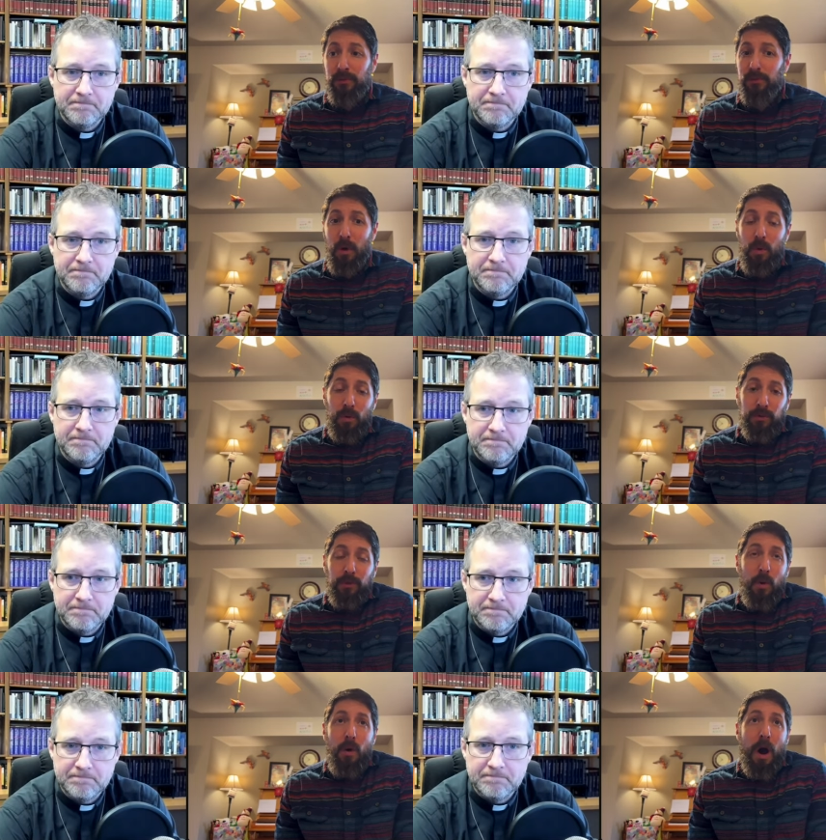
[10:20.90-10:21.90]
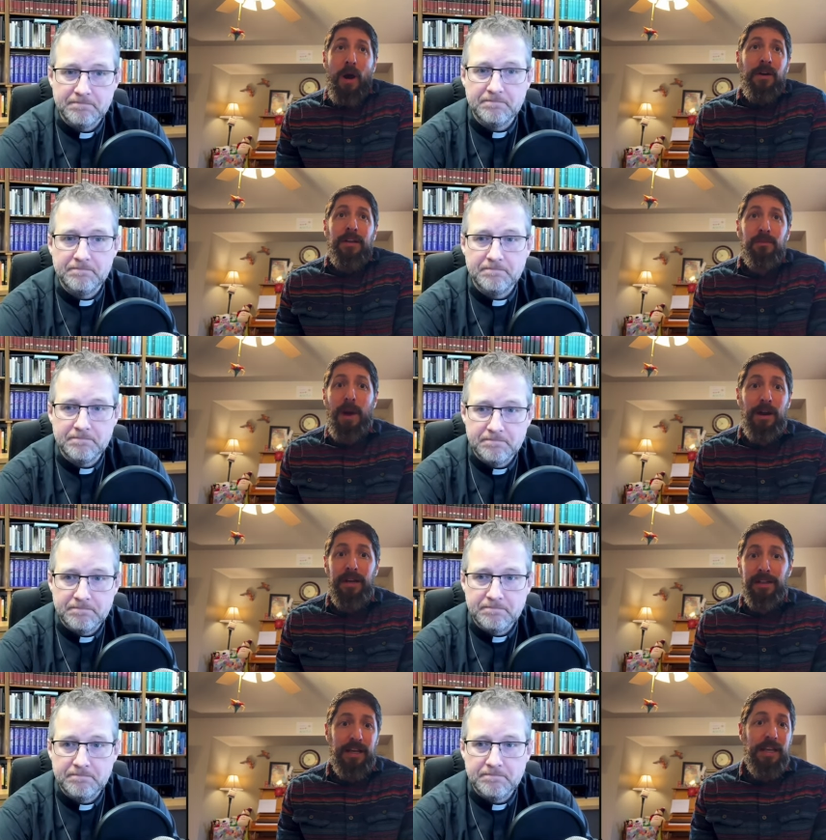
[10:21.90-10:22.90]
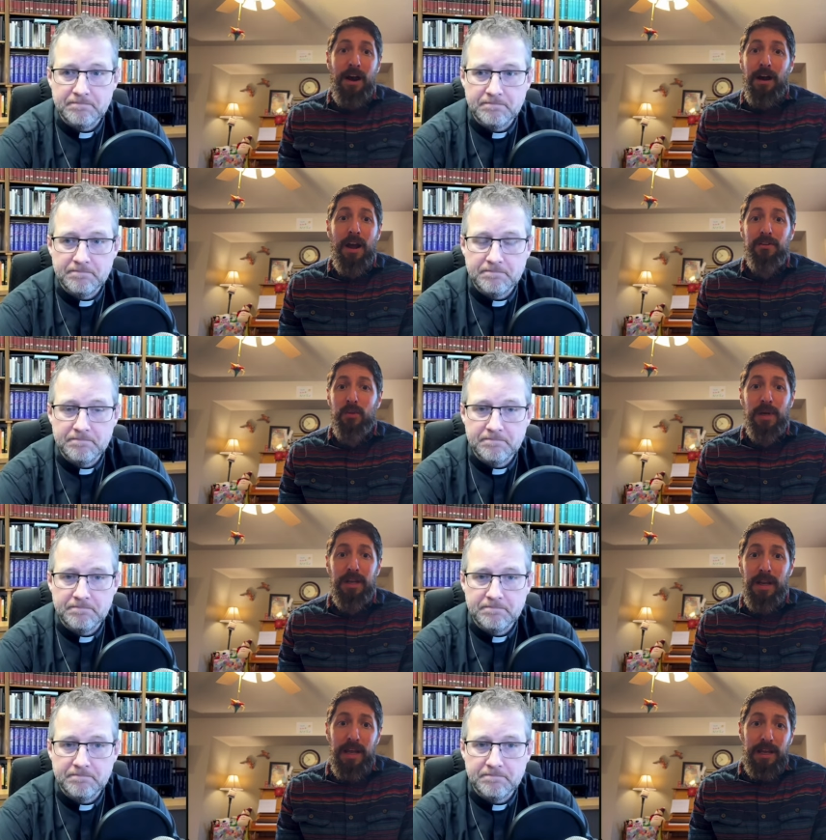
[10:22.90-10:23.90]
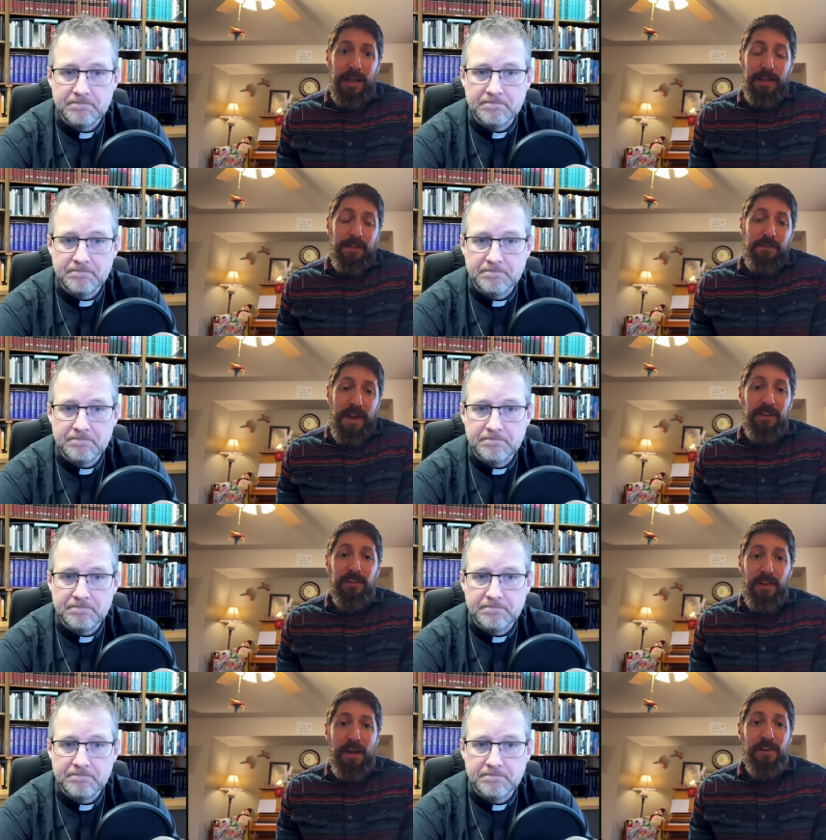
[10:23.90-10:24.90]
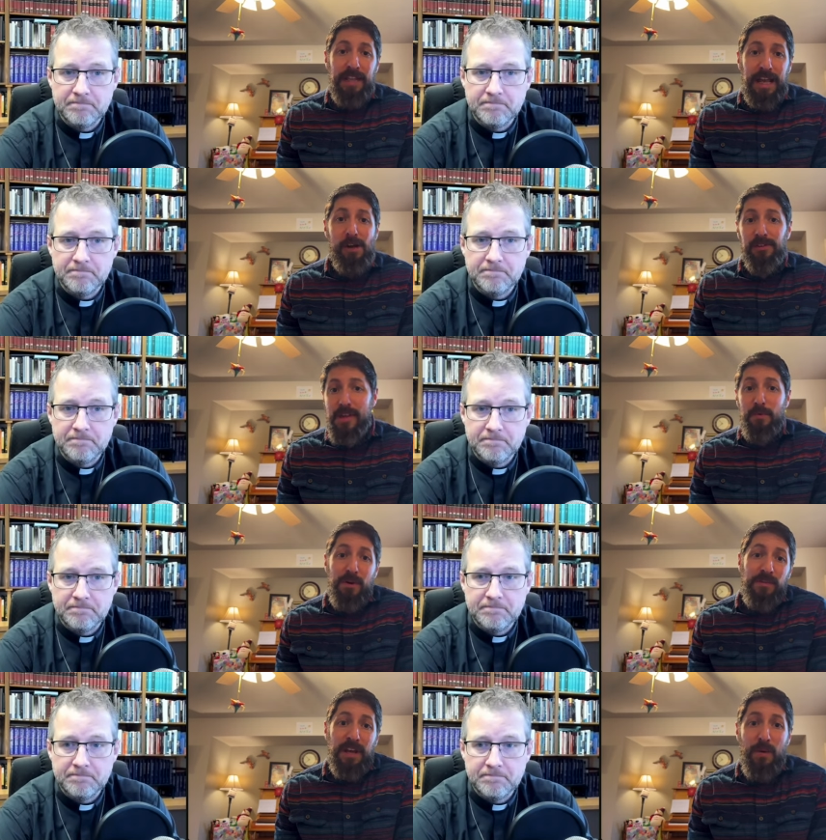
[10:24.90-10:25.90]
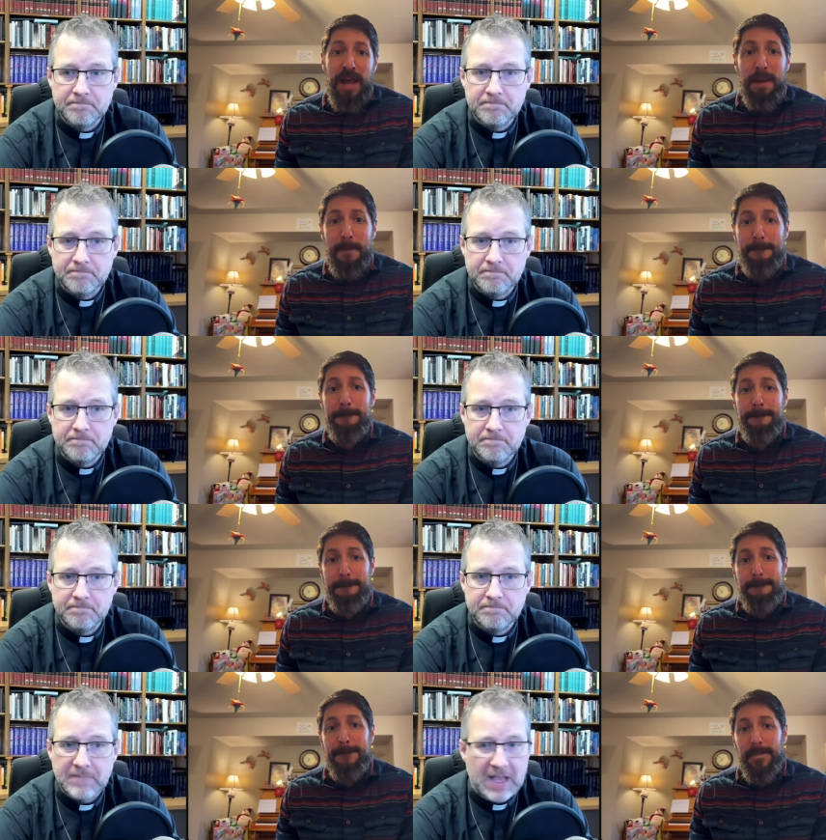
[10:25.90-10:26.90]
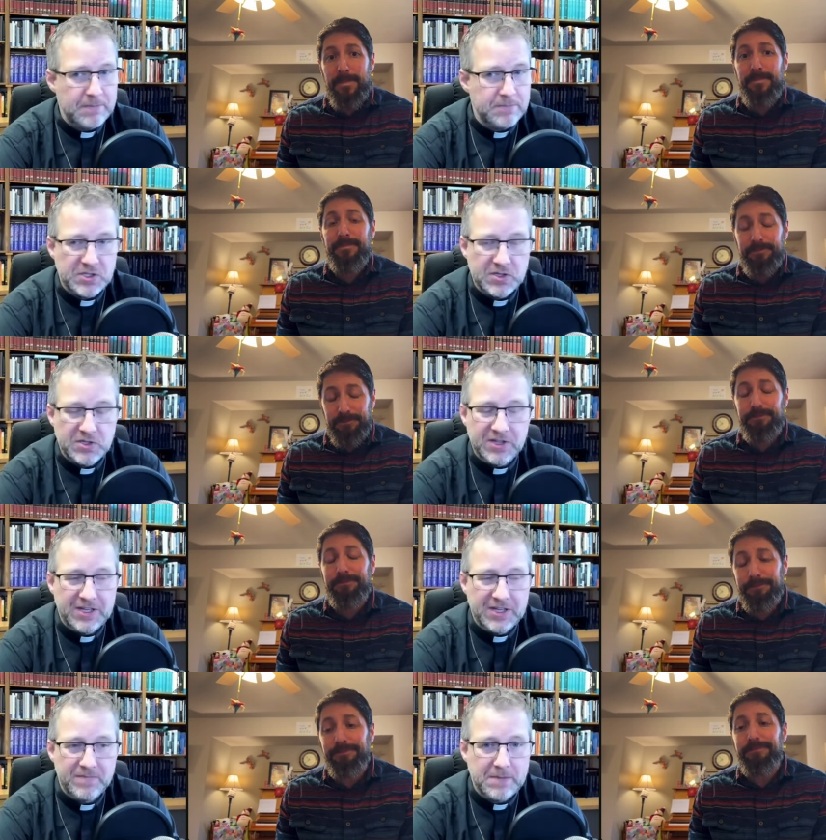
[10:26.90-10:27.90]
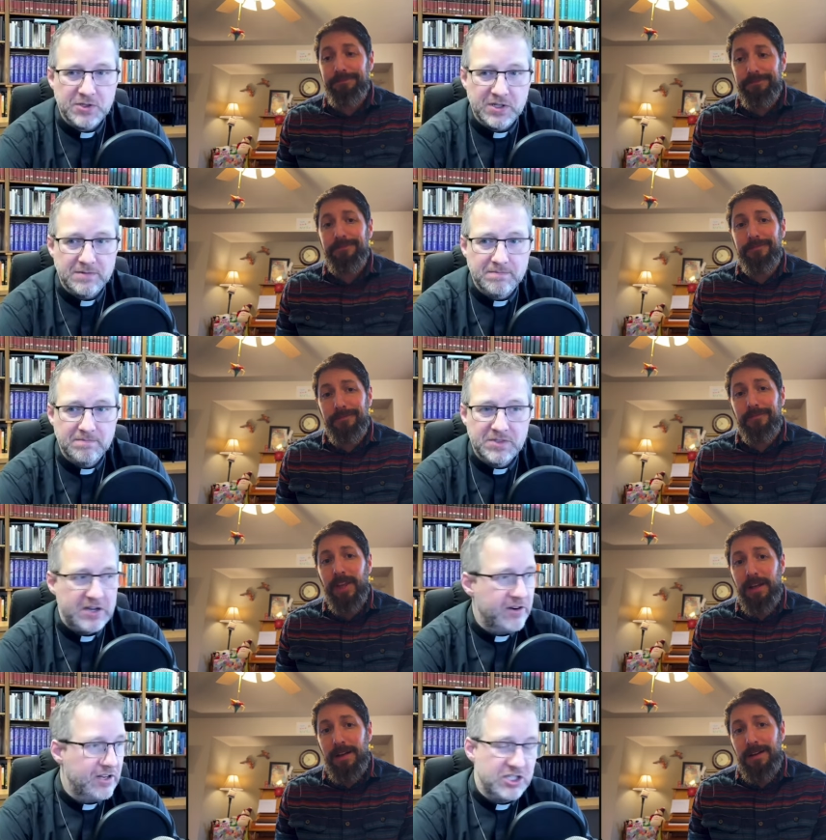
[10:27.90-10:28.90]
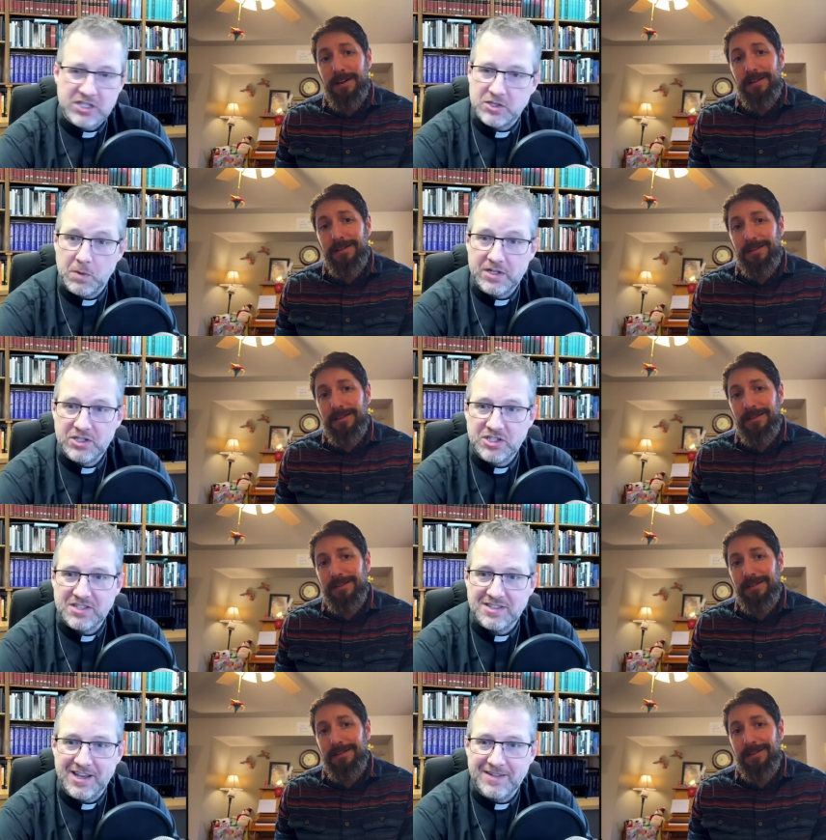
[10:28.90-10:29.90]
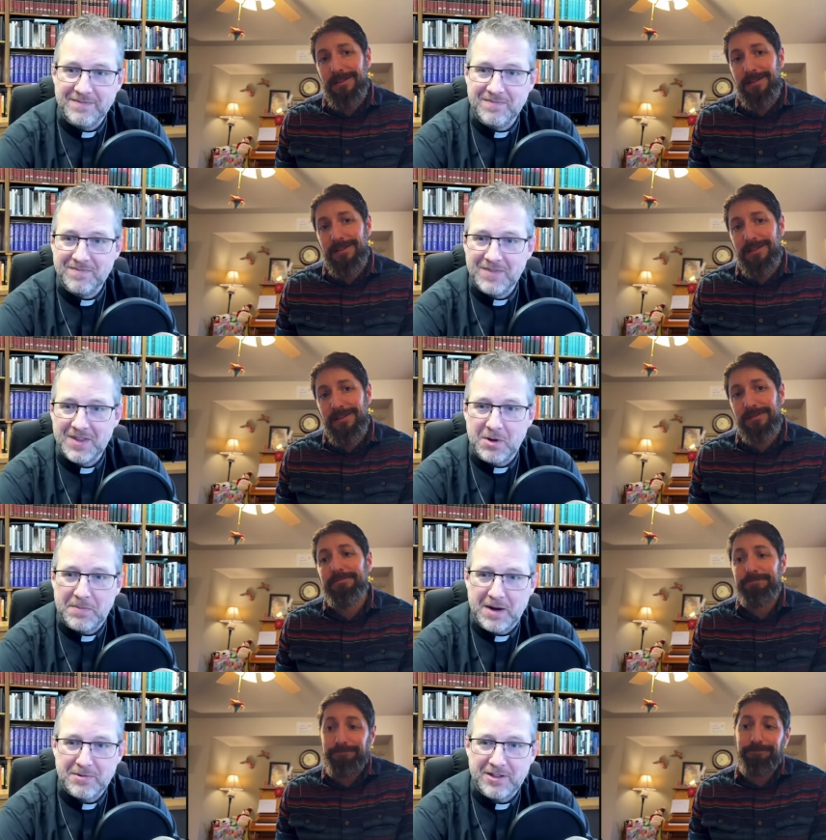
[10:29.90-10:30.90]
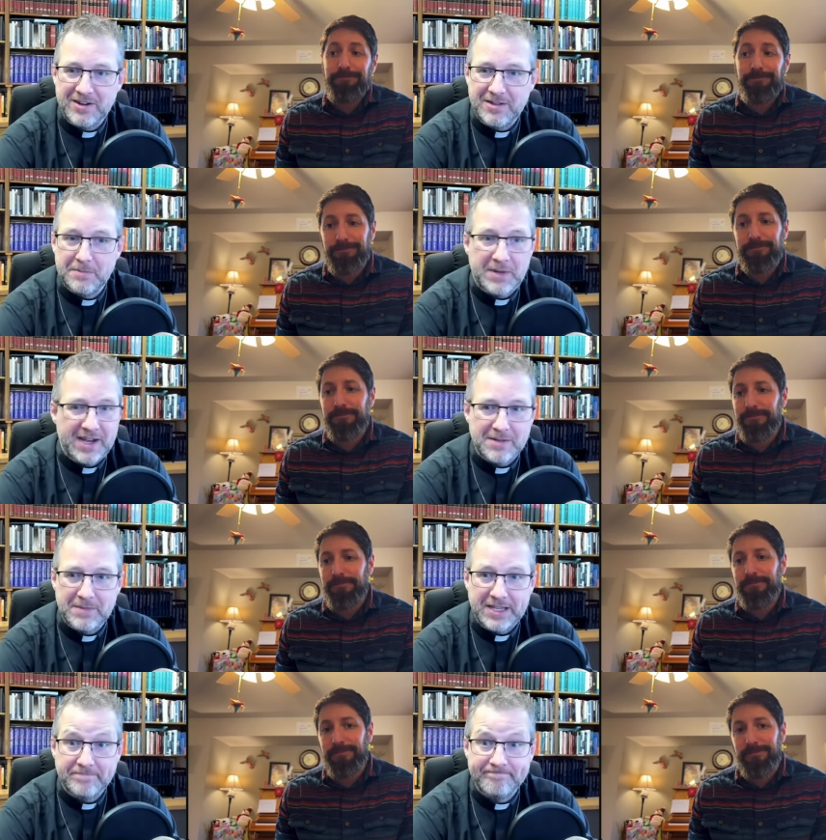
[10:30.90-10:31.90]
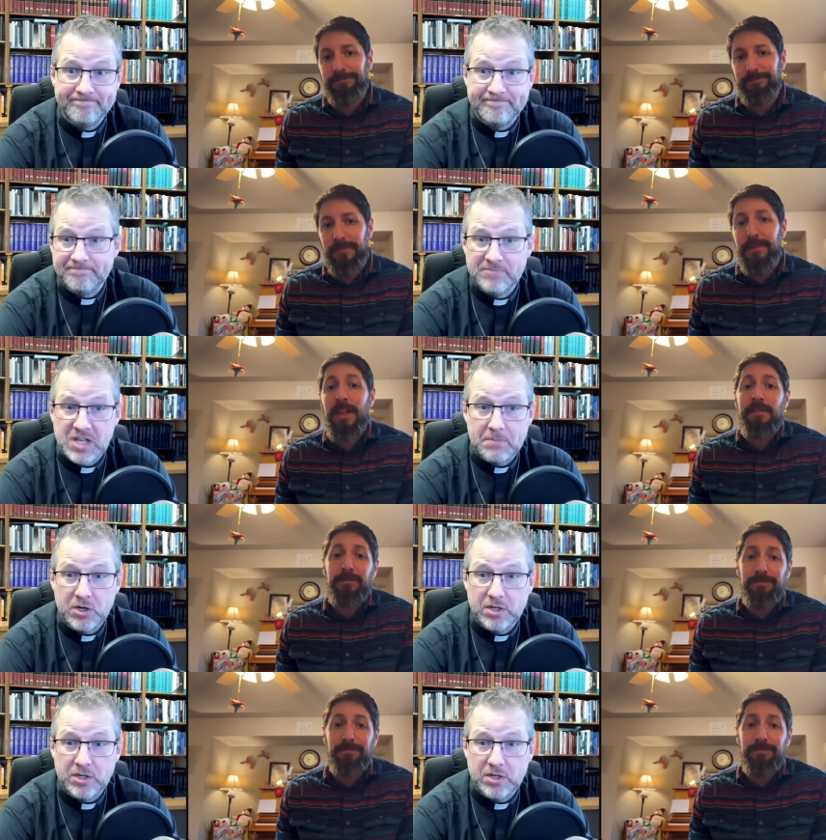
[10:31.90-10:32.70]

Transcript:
Speaker 1: so so awe-inspiring that he hung on to it in the face of everything else that will fade away.
Speaker 2: Absolutely. Absolutely. Centered in Jesus. So what does Jesus say about popularity? Buy to me. Stay put.